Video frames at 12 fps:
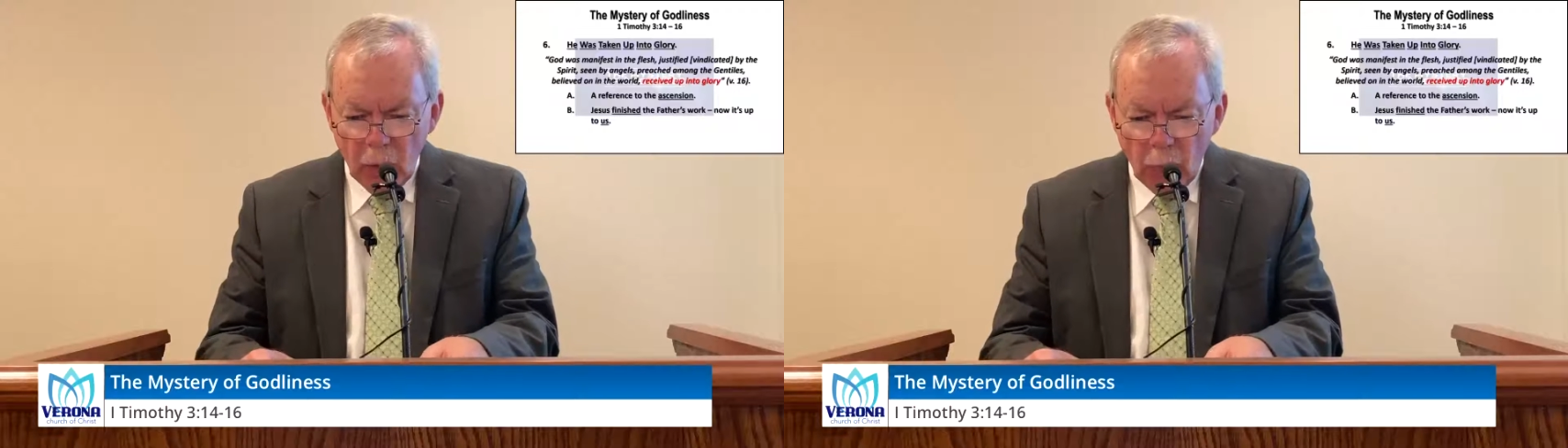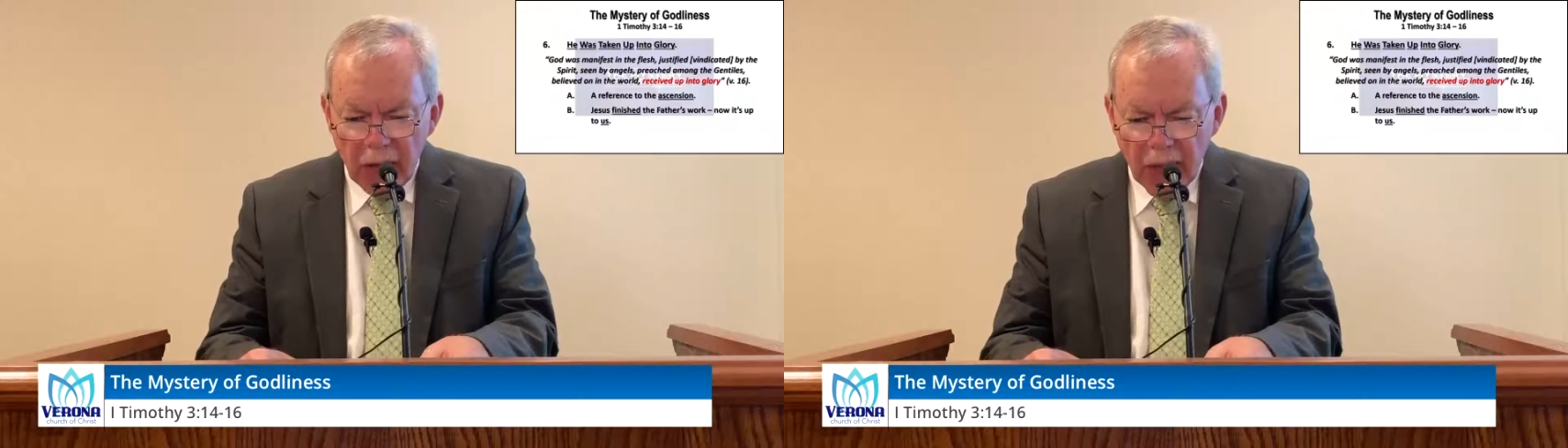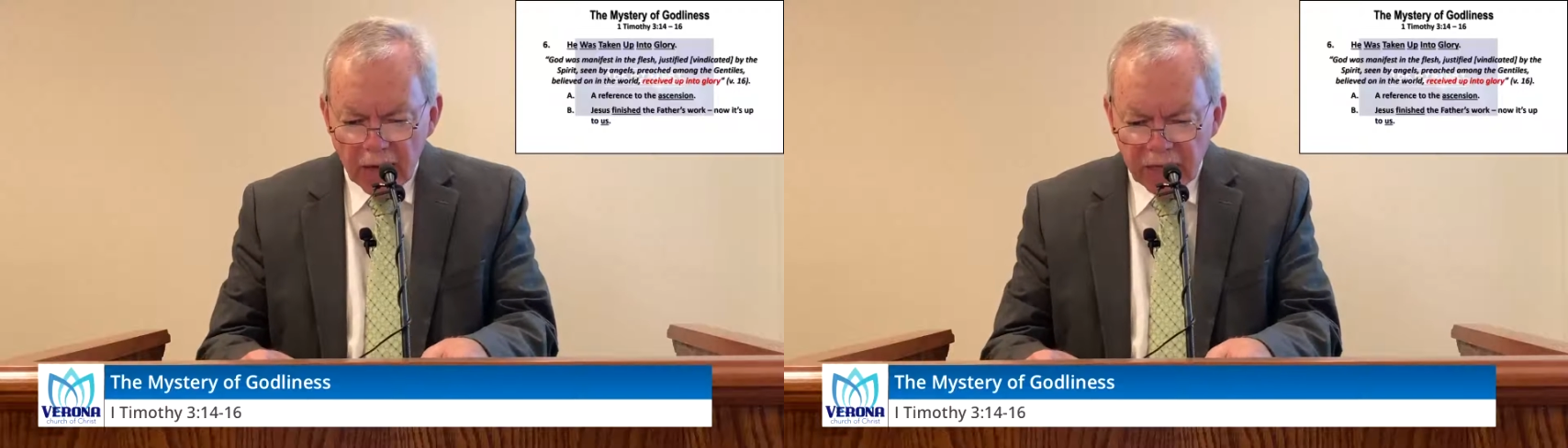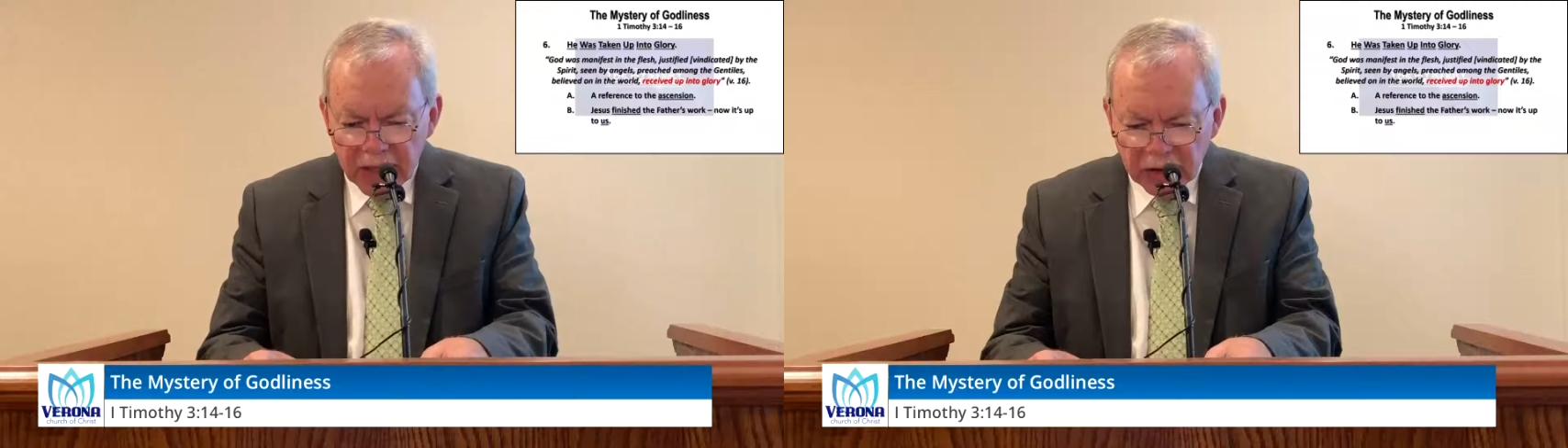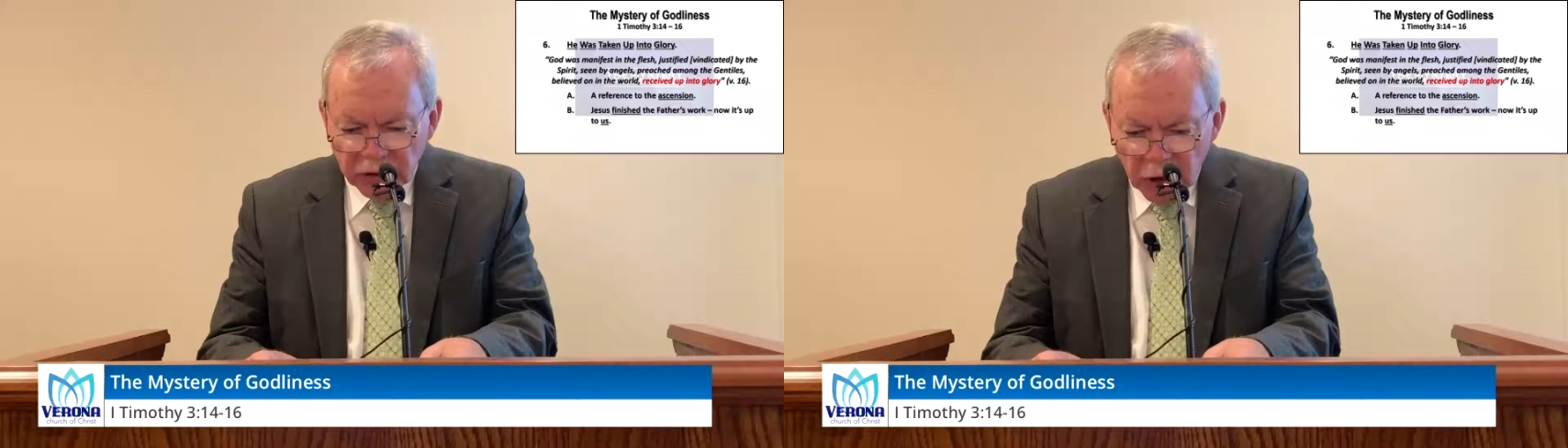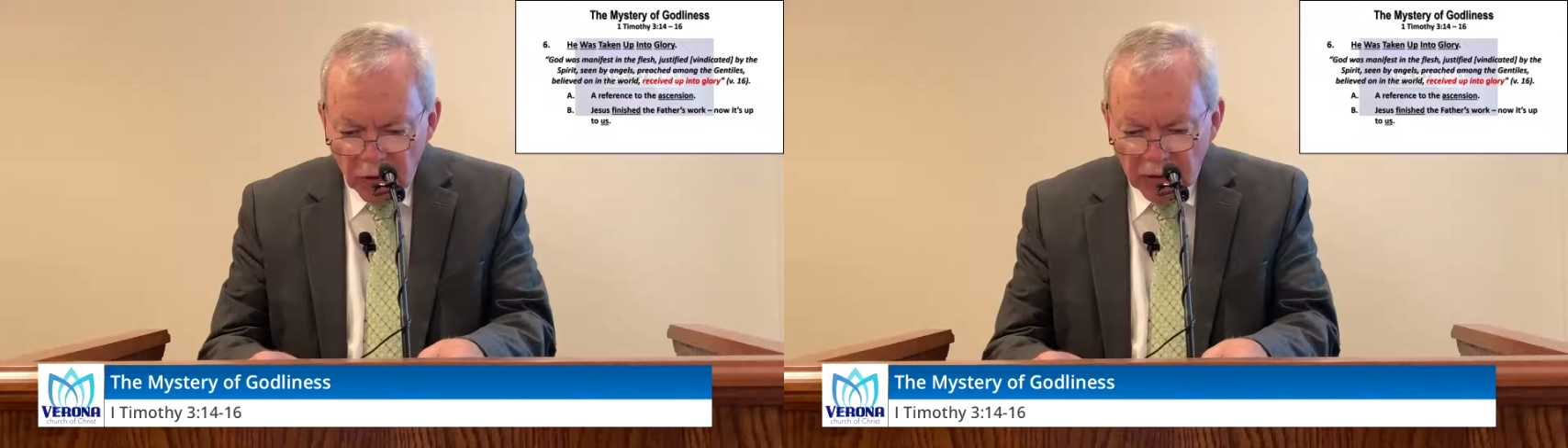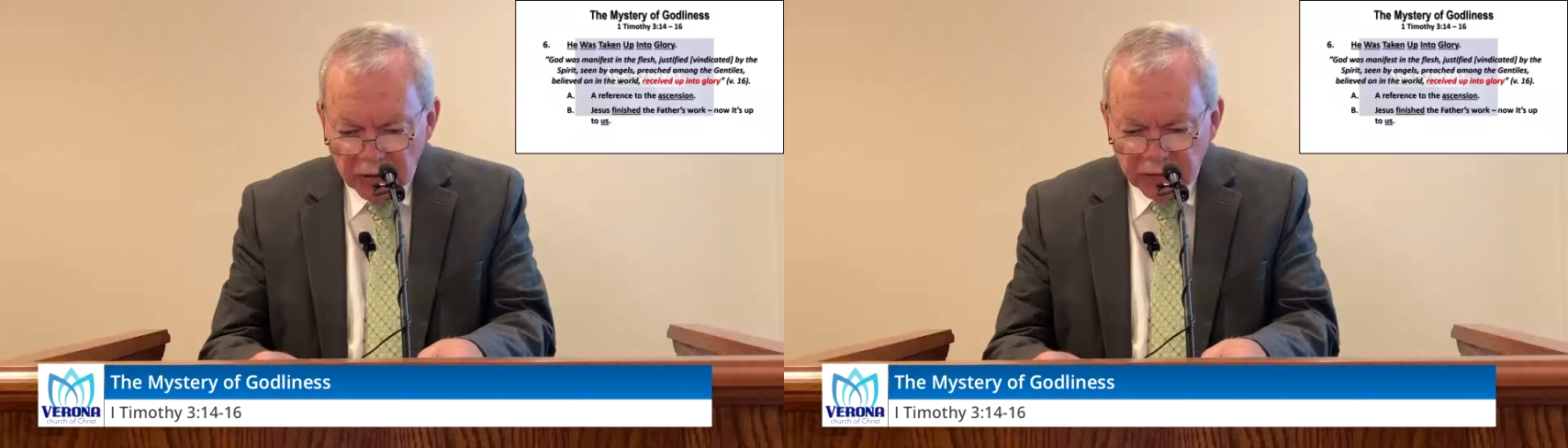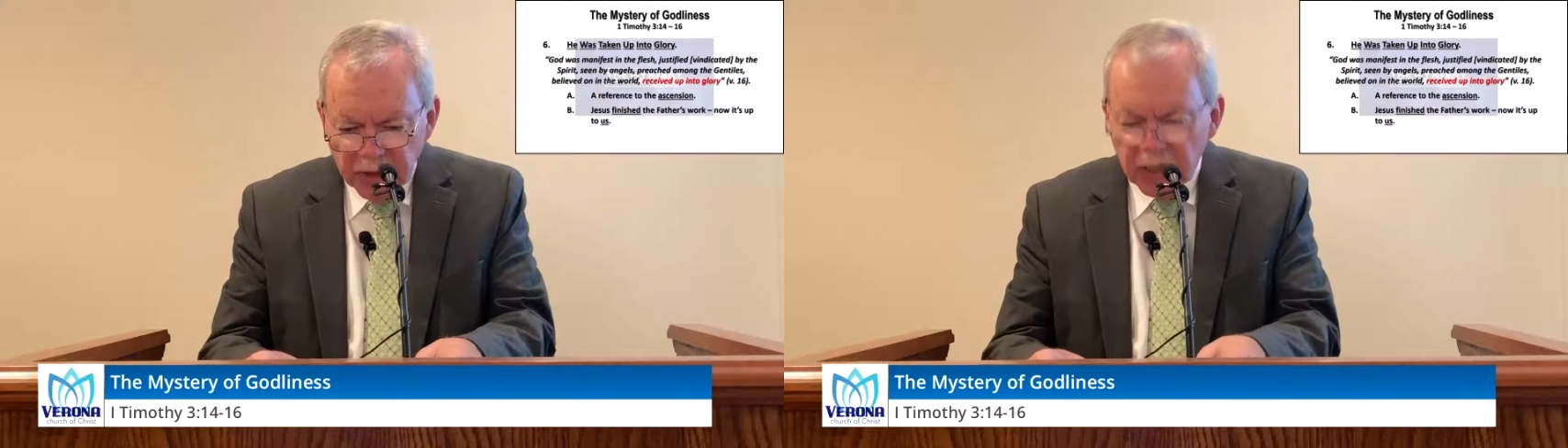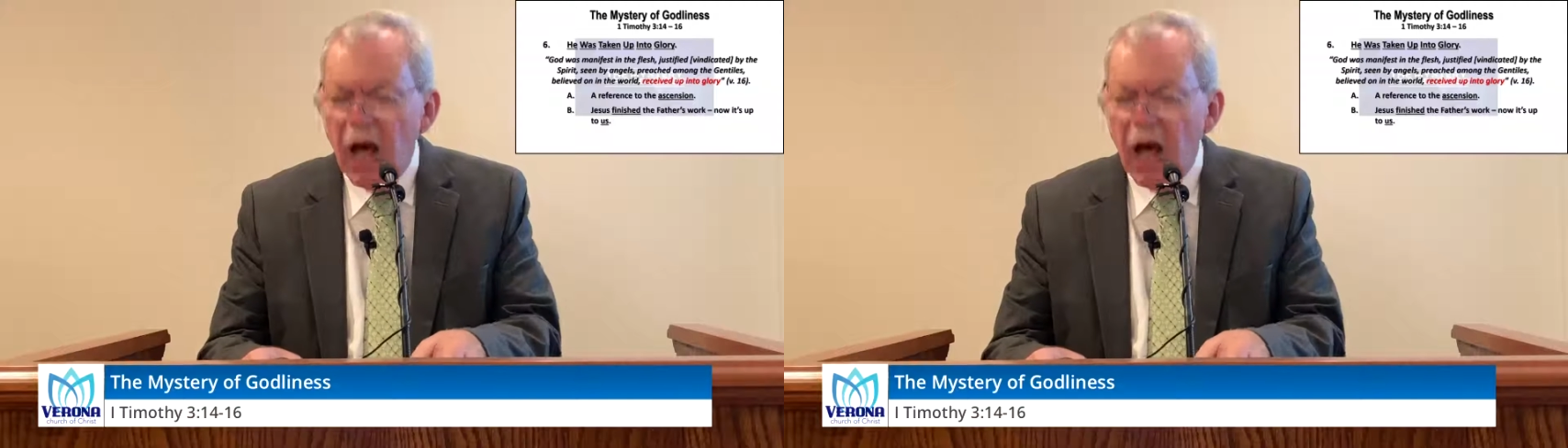We have the assurance that